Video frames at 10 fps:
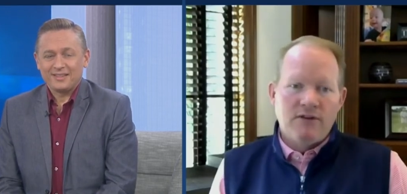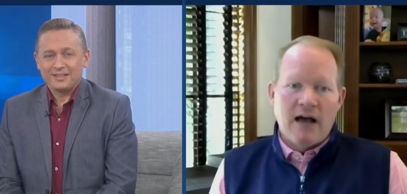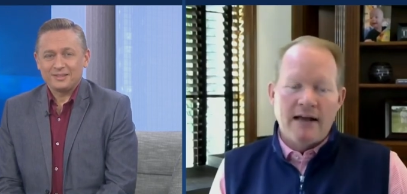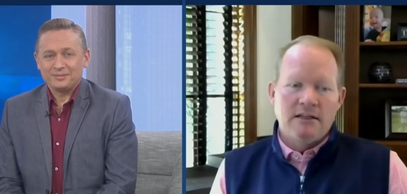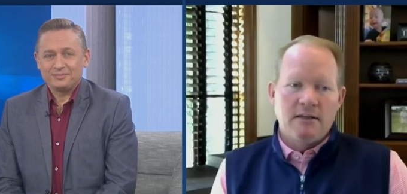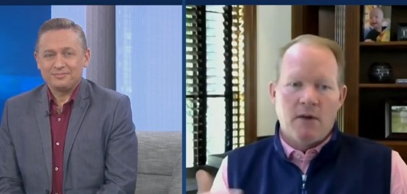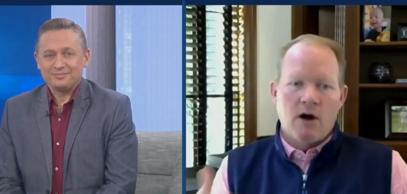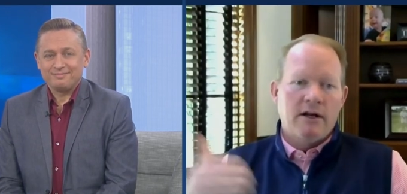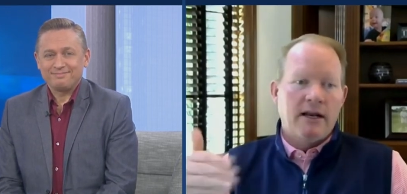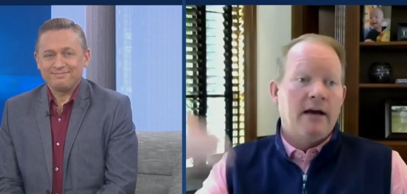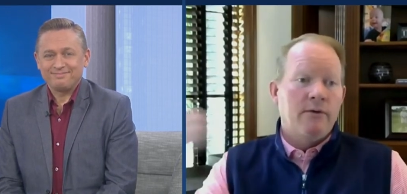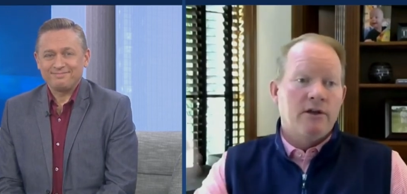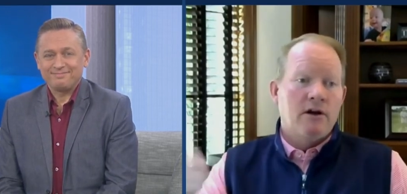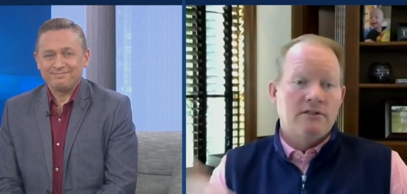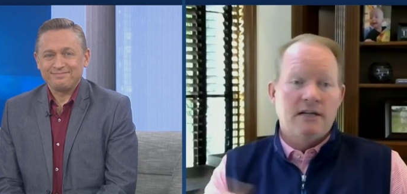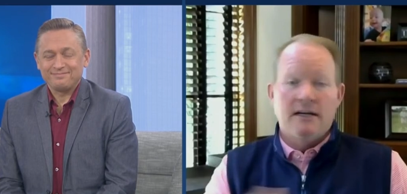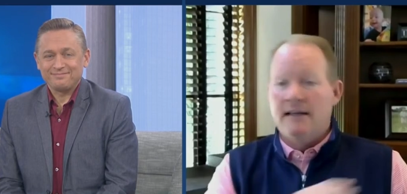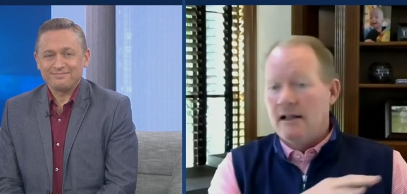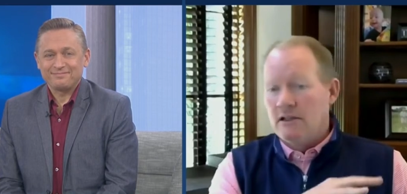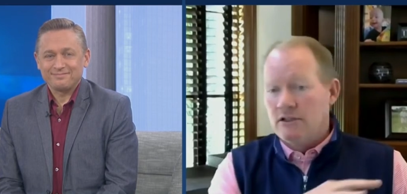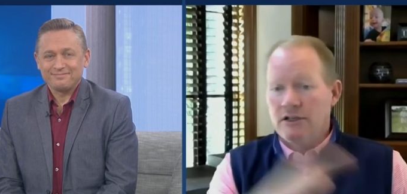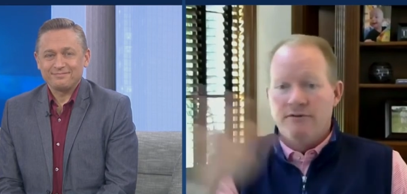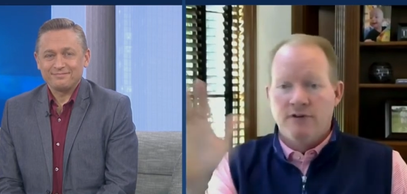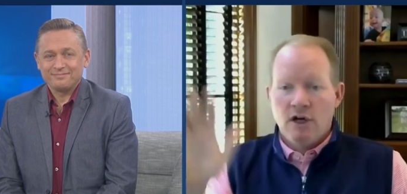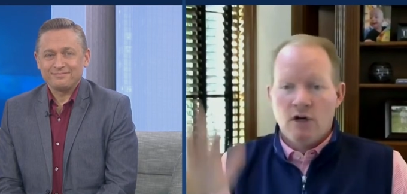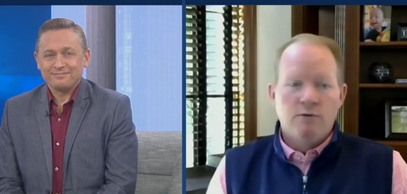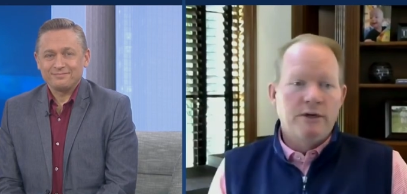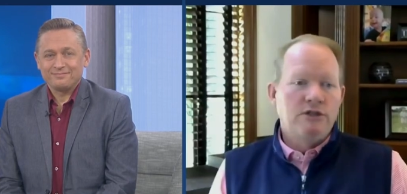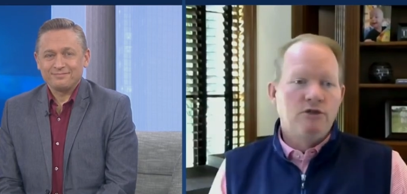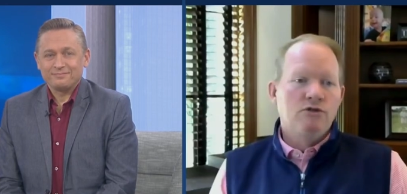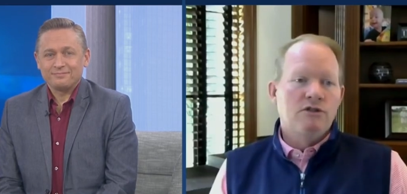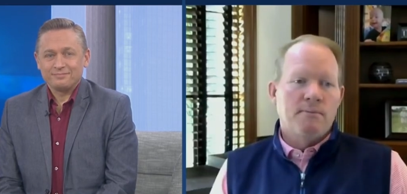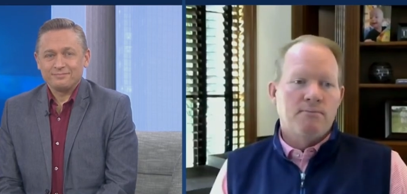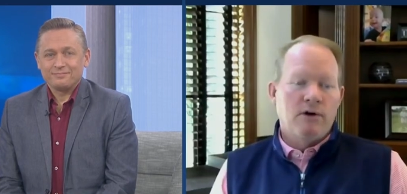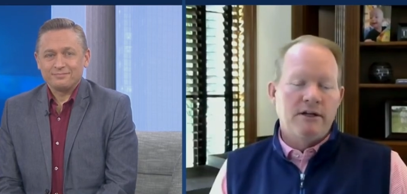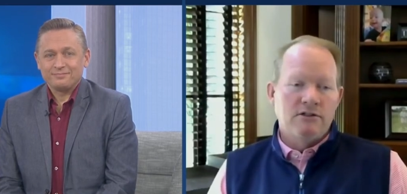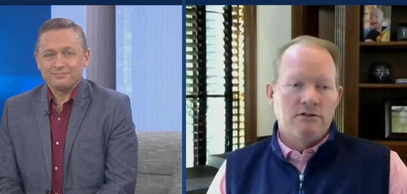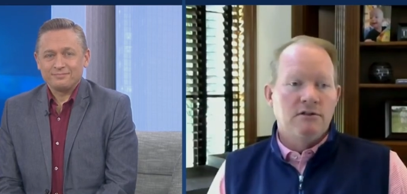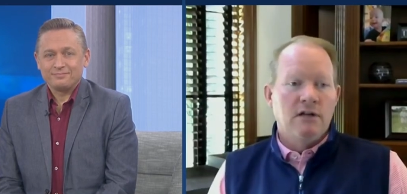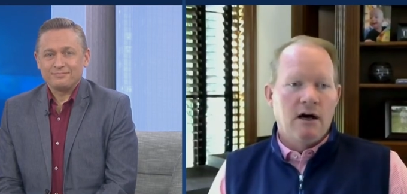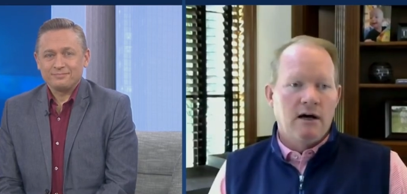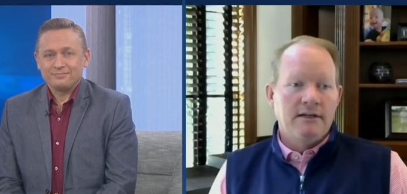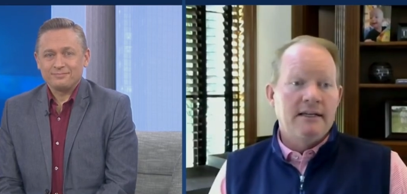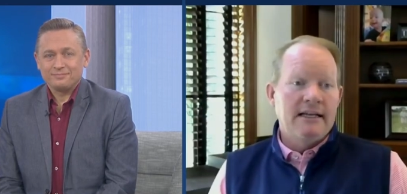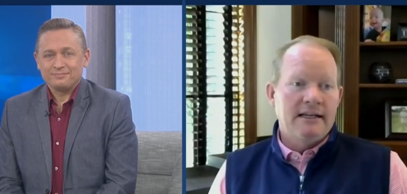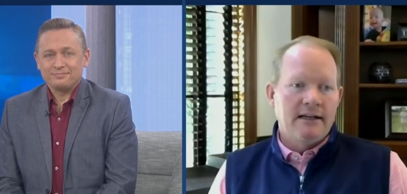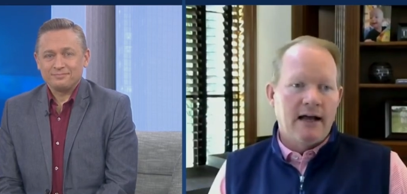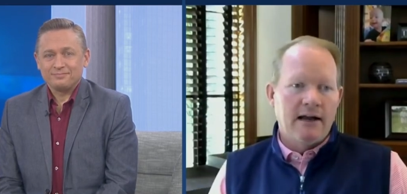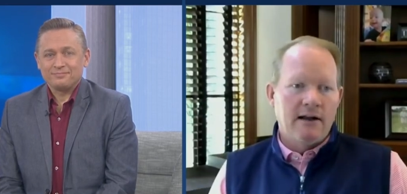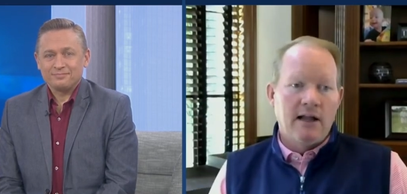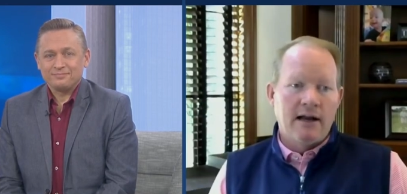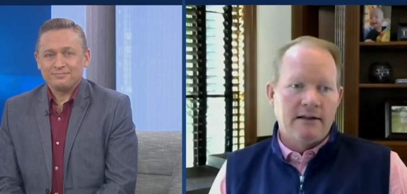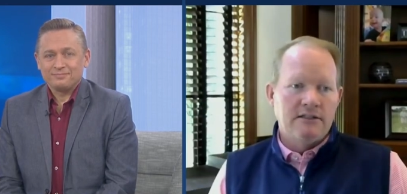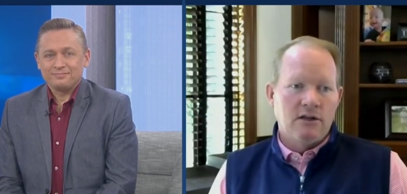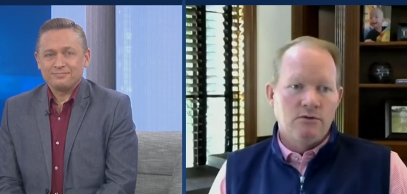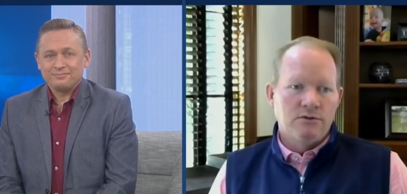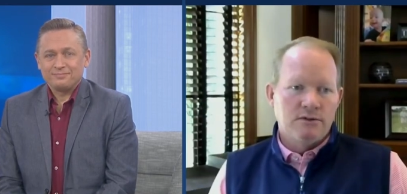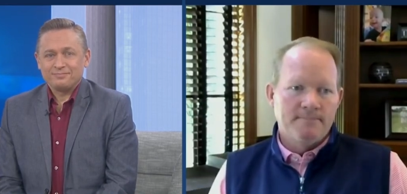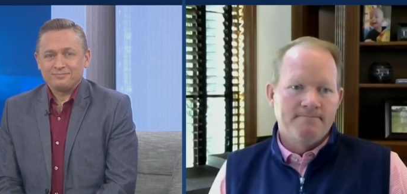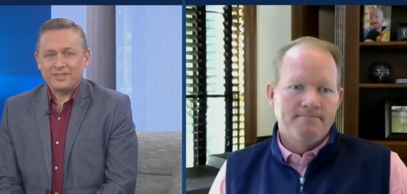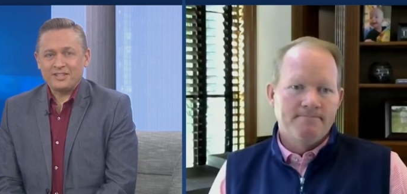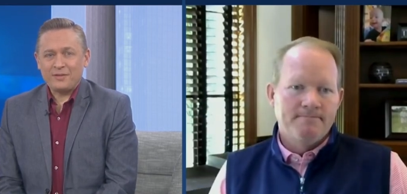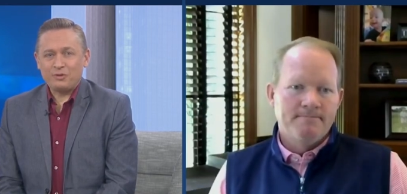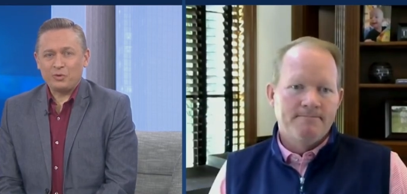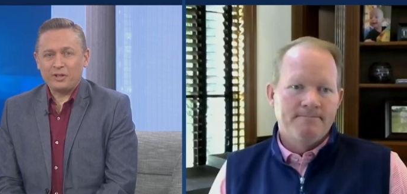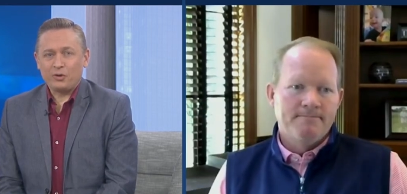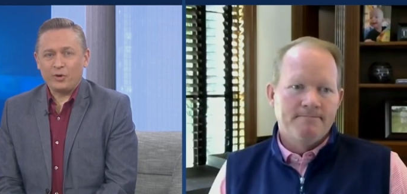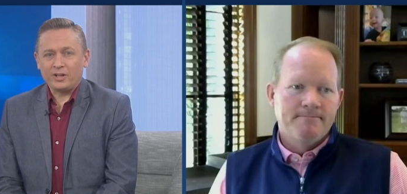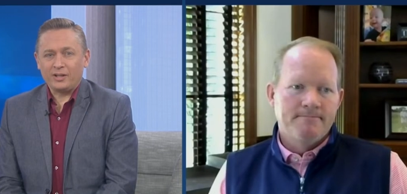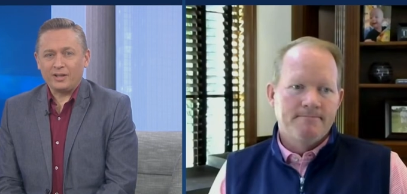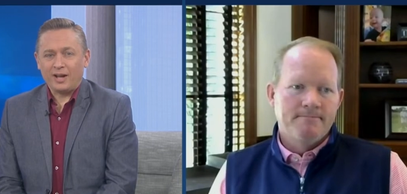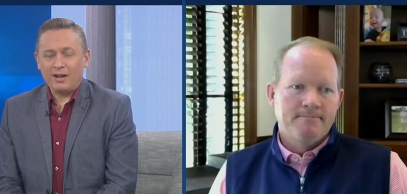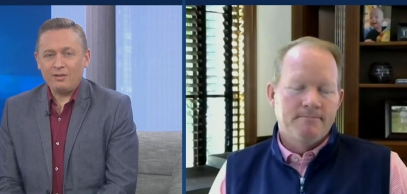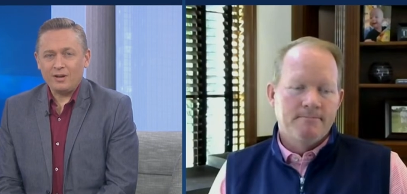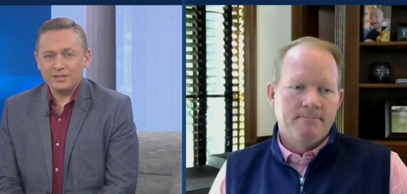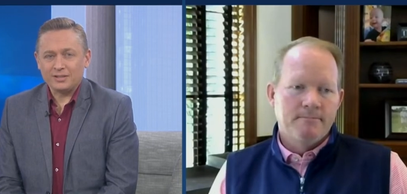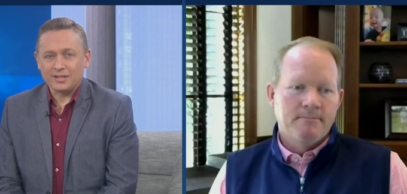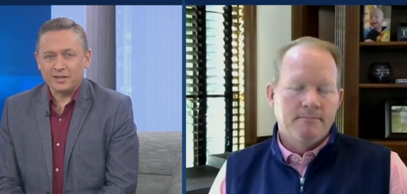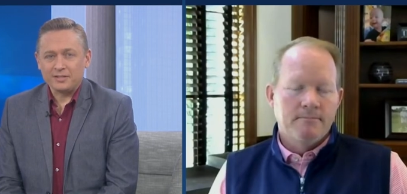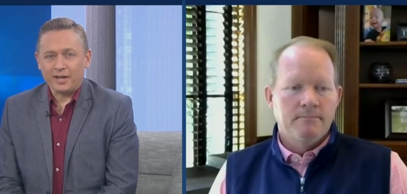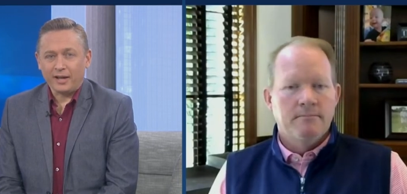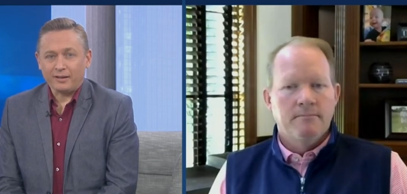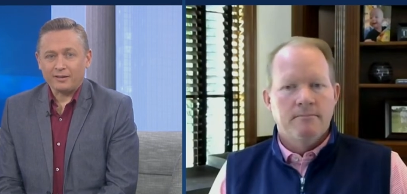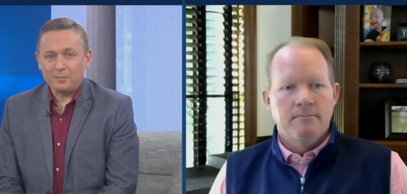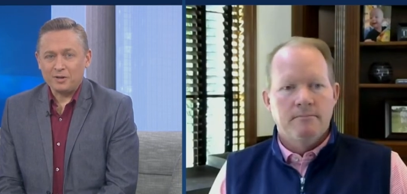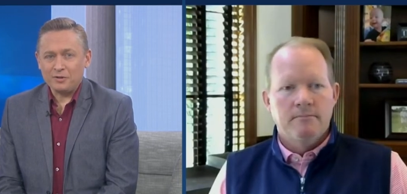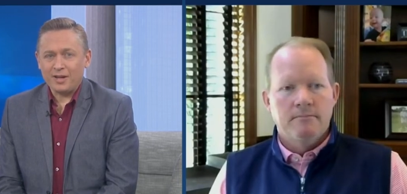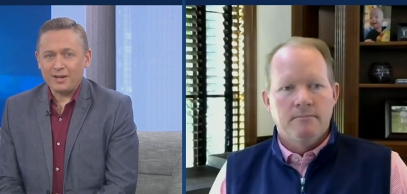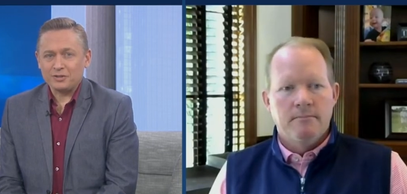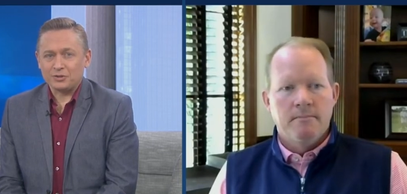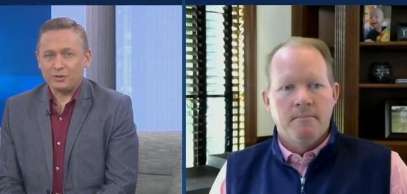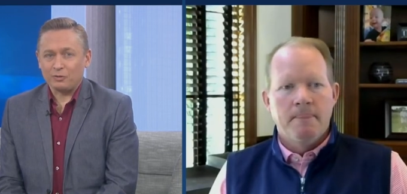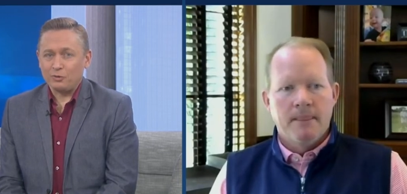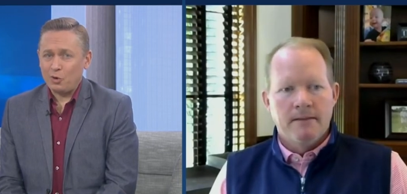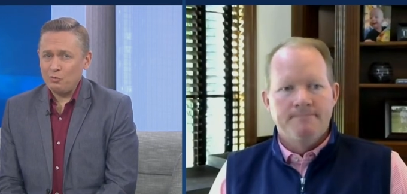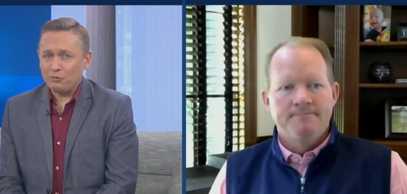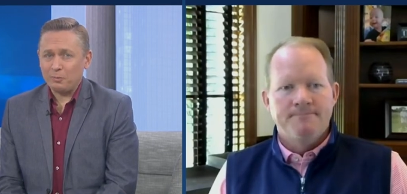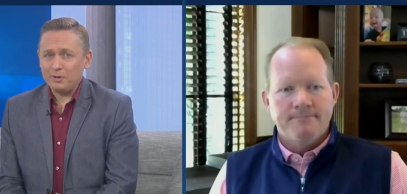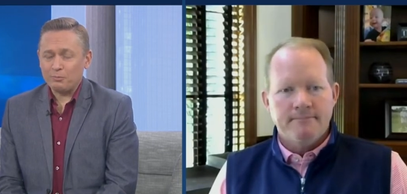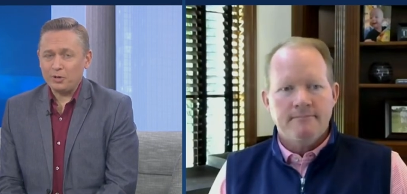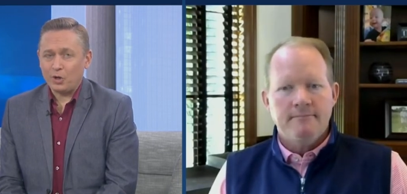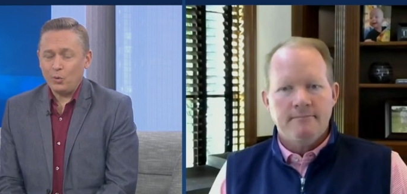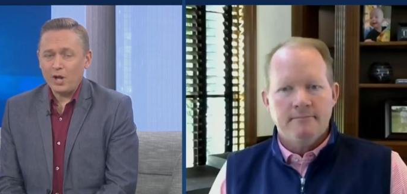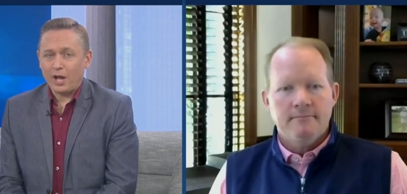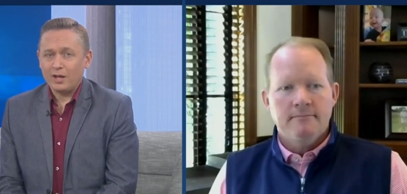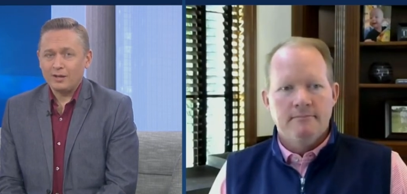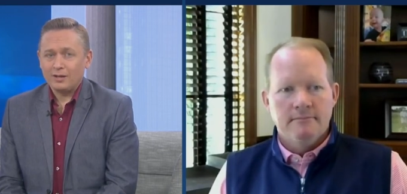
Speaker 1: gotten in the market and with our technology of reduced appraisal uh, needed on a lot of these loans.
Speaker 2: And David, really quickly, how long is this going to take? I mean, you guys are known for being pretty quick.